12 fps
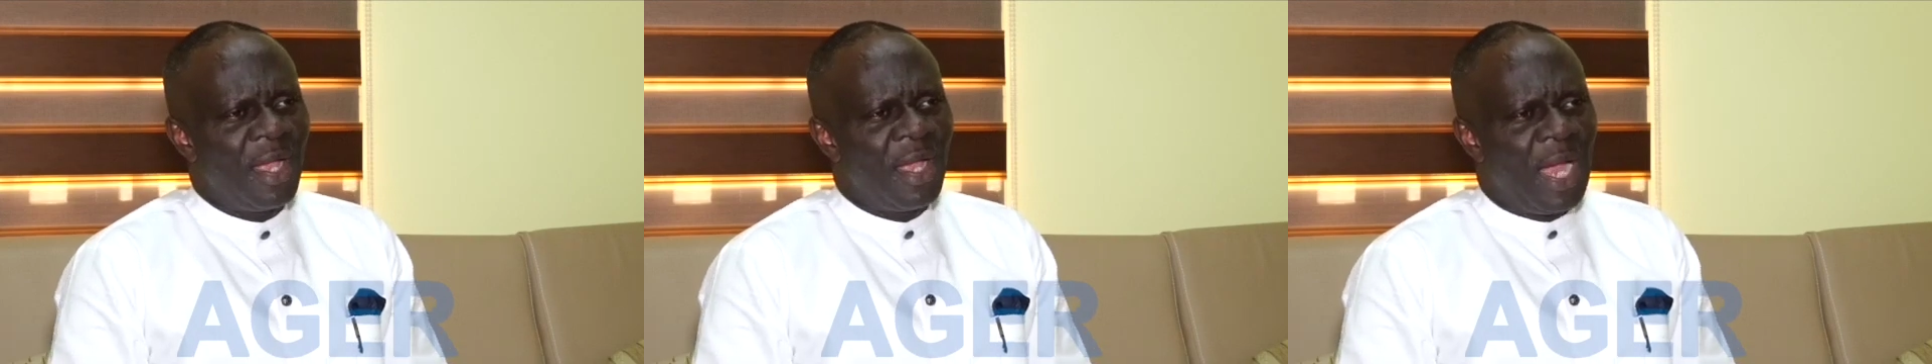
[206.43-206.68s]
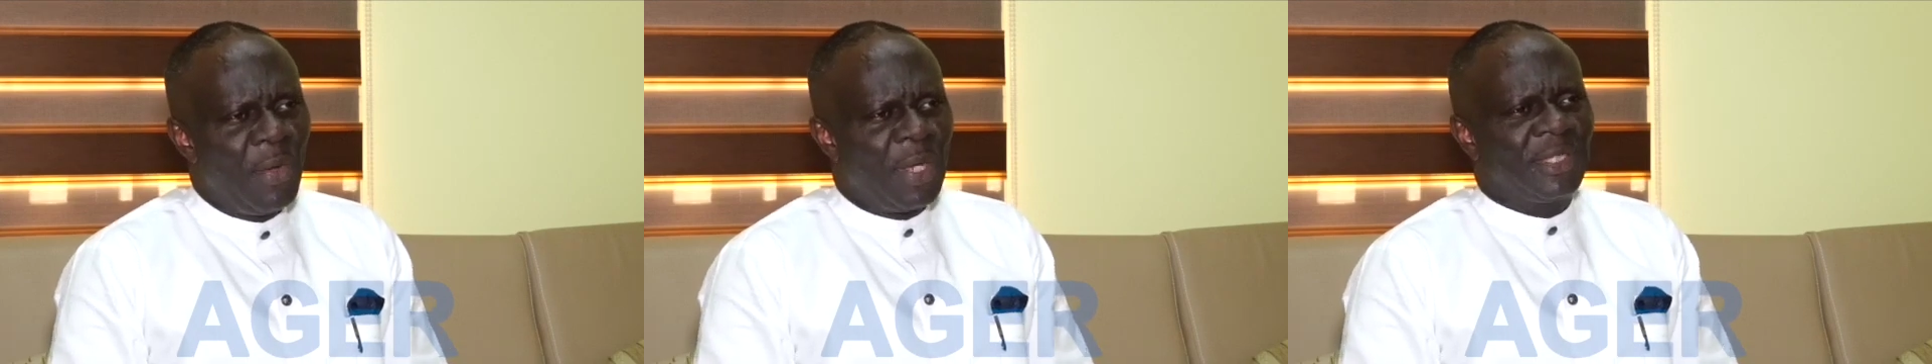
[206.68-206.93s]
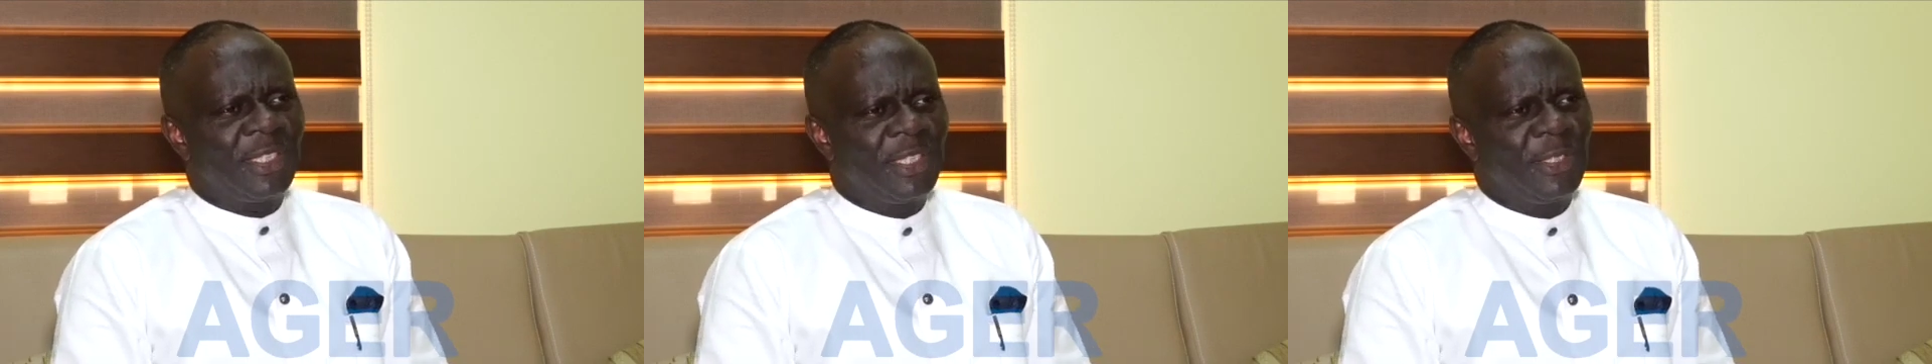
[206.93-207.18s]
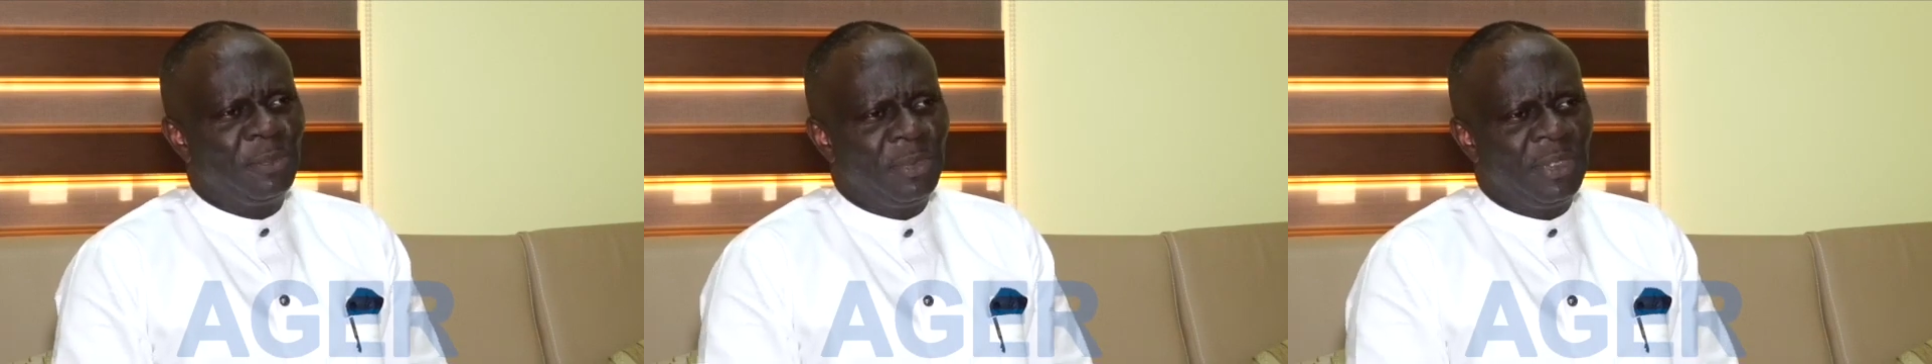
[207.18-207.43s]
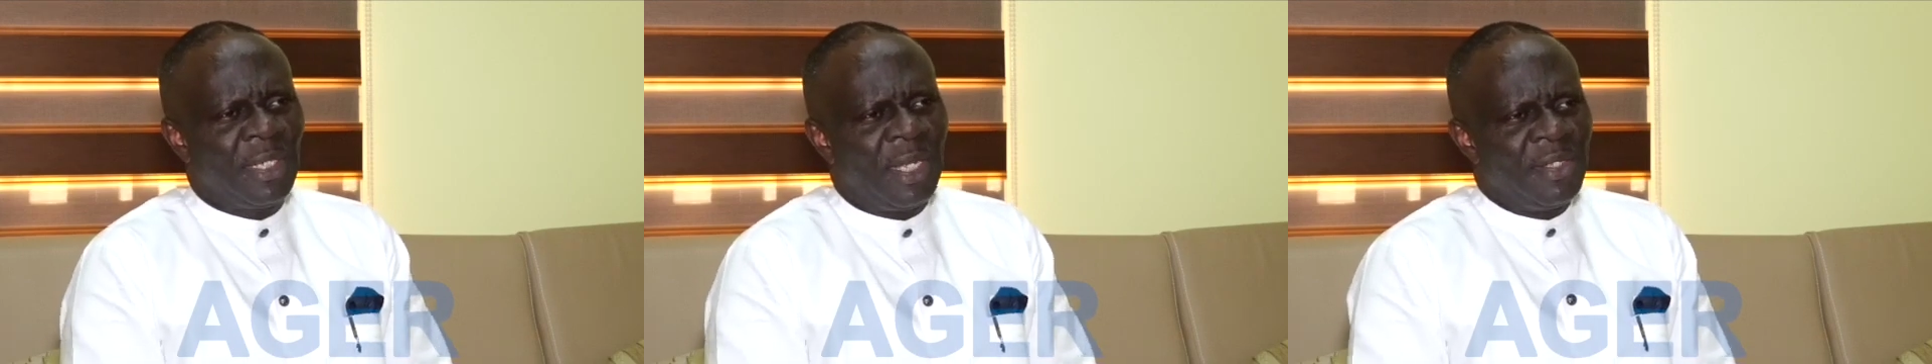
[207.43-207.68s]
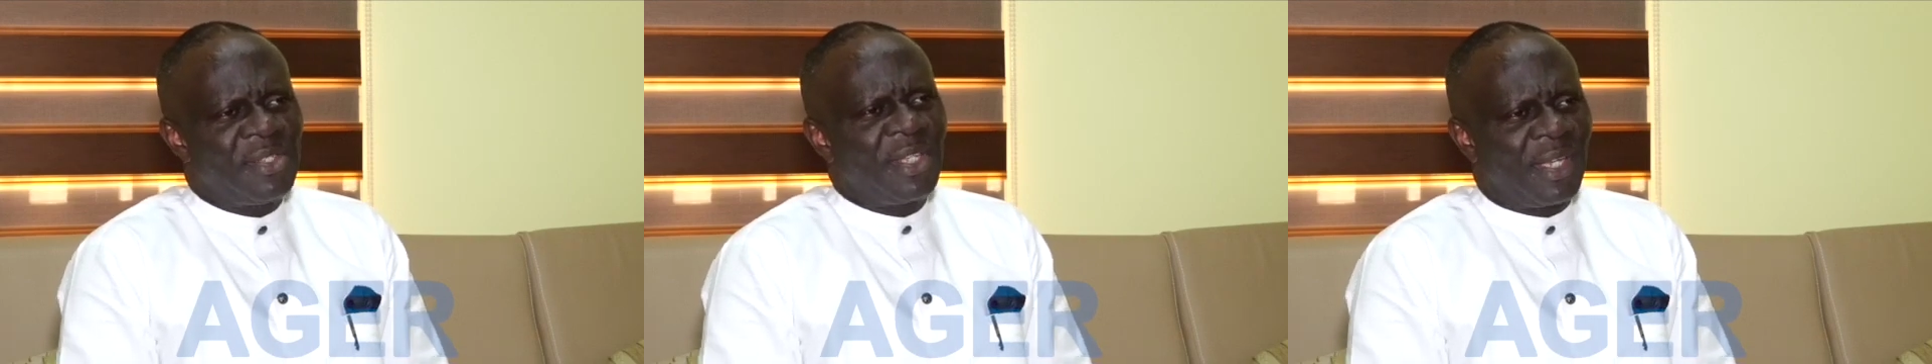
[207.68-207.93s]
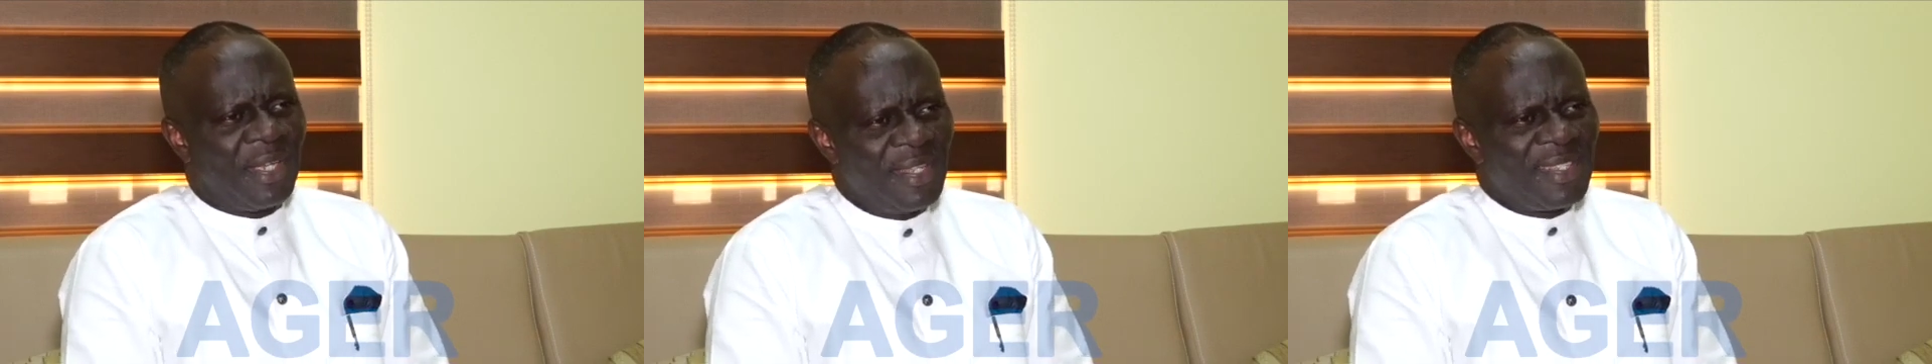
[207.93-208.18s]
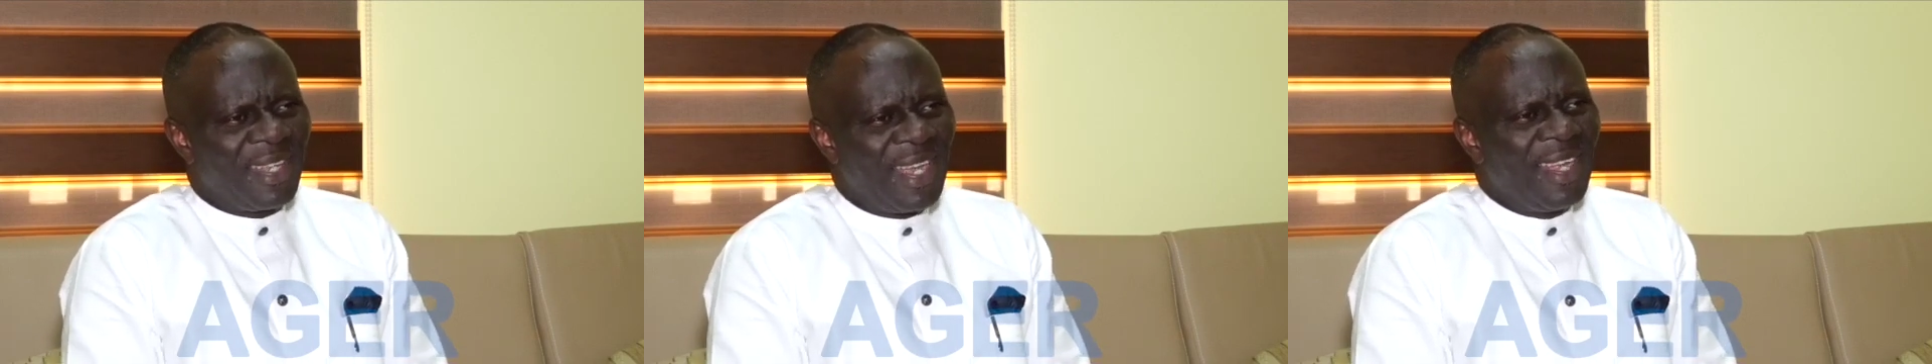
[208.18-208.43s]
how accessible is
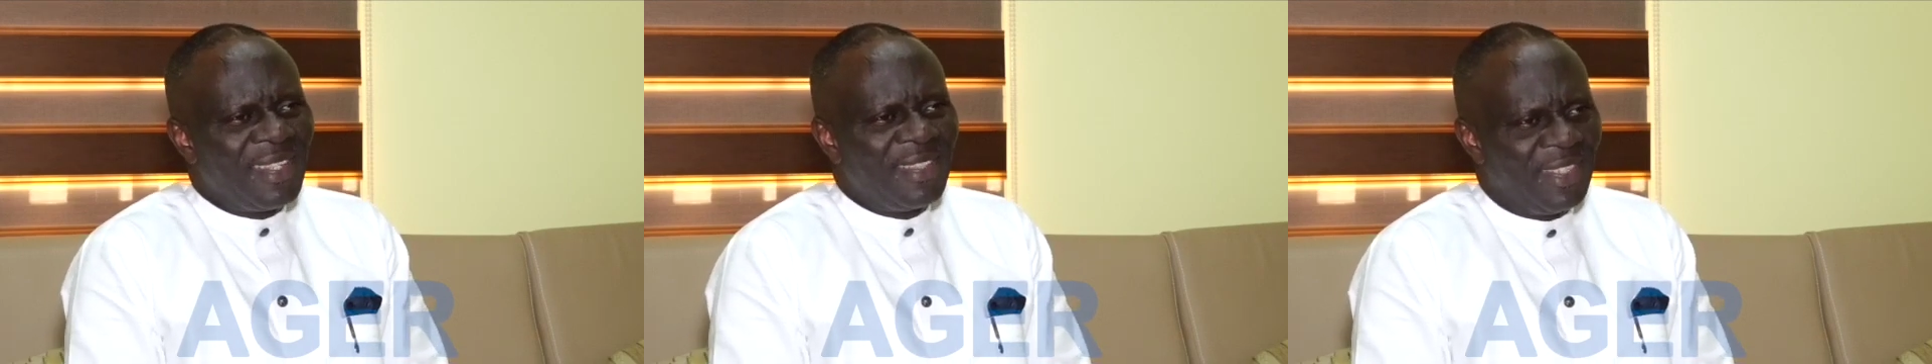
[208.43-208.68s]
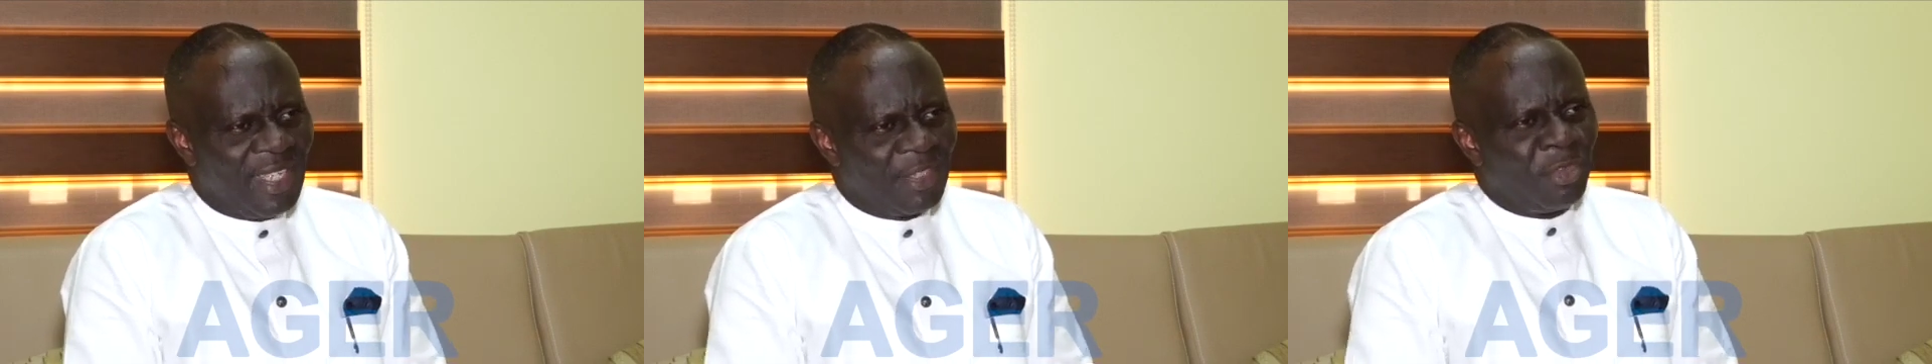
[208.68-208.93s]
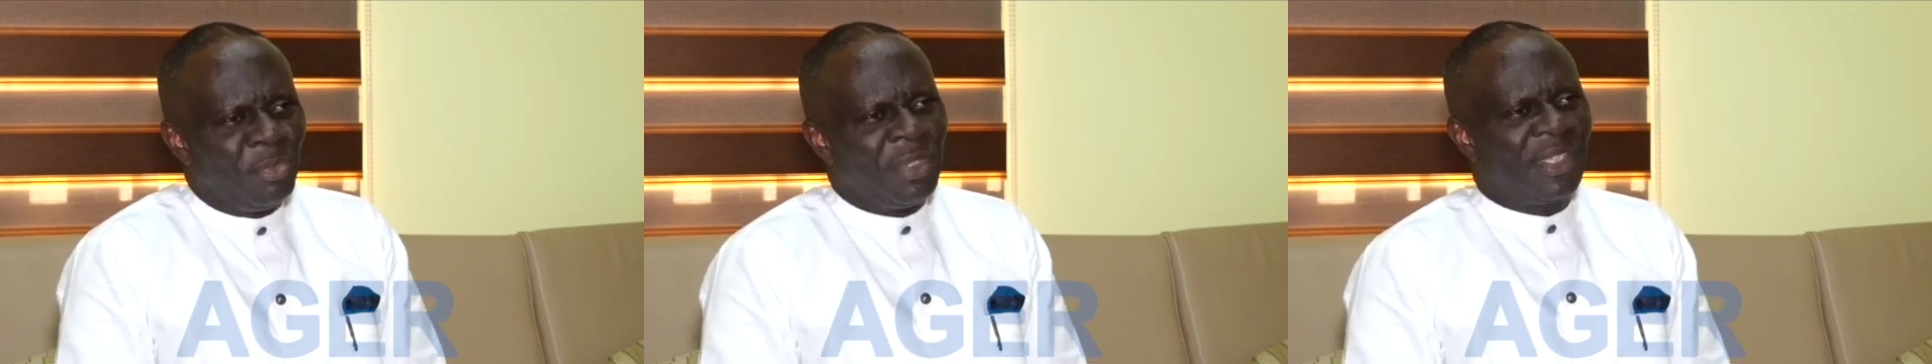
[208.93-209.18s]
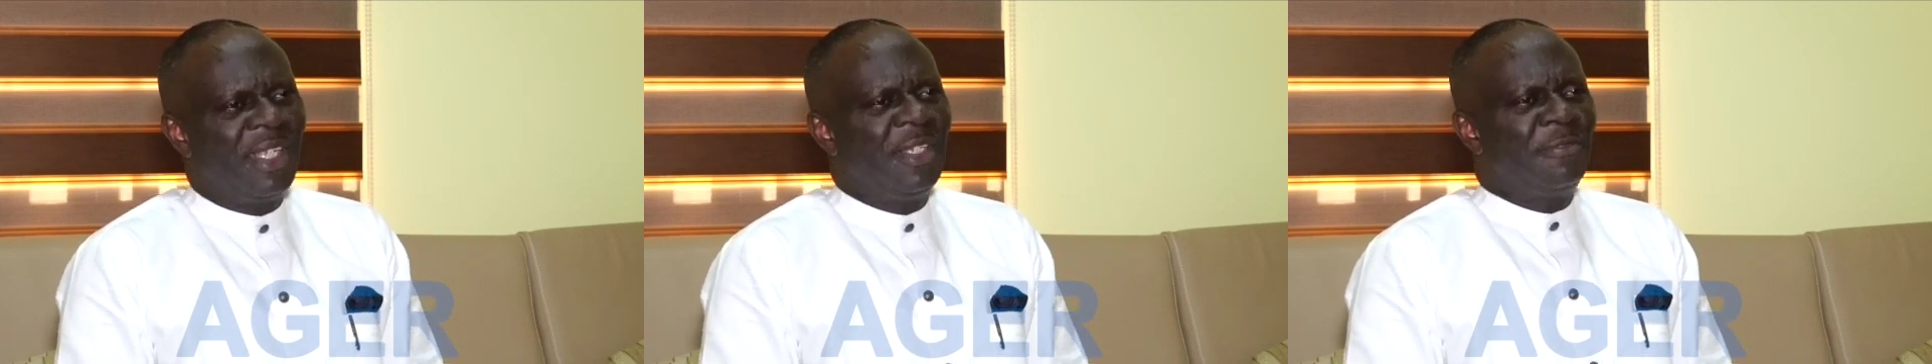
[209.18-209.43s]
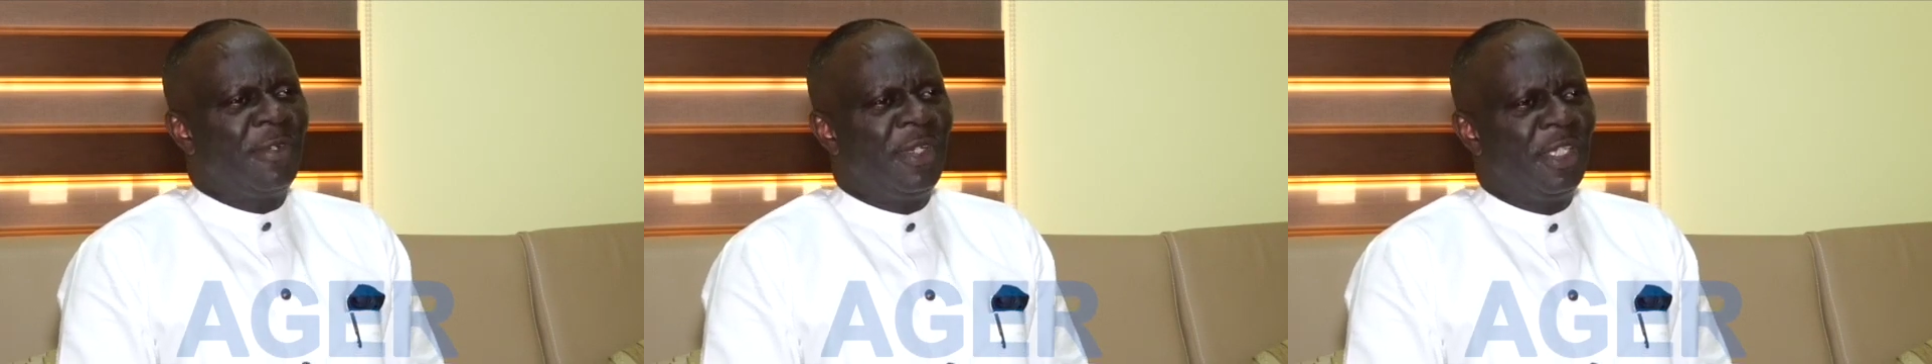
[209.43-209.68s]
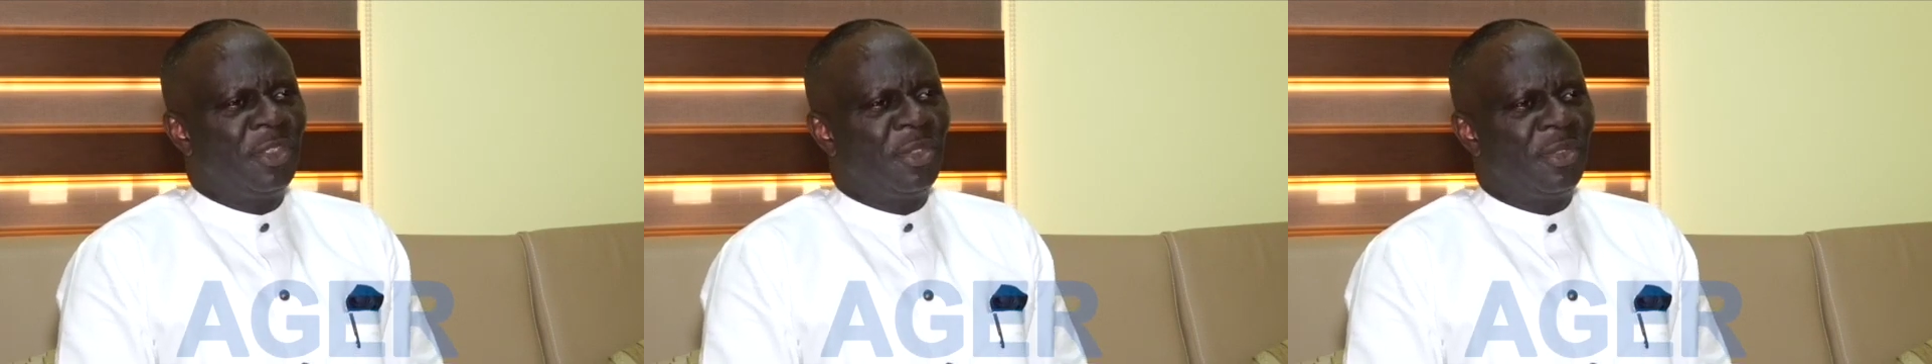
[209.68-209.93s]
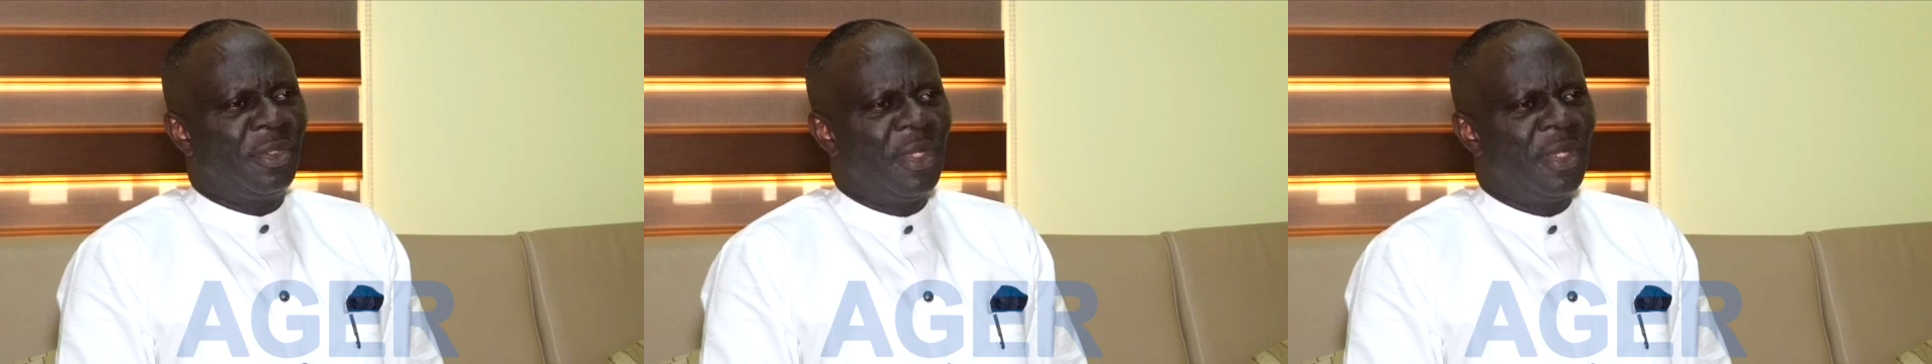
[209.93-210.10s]
a candidate that will be standing for election?